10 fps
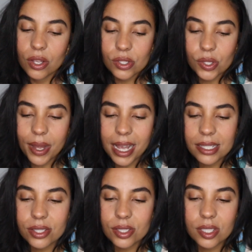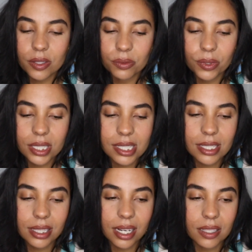So ask yourself, what is
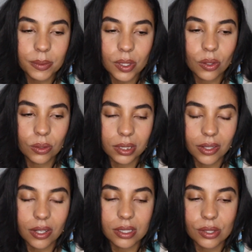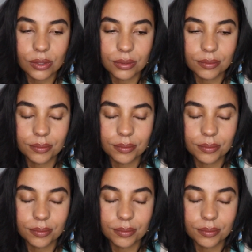it that I've been holding on to?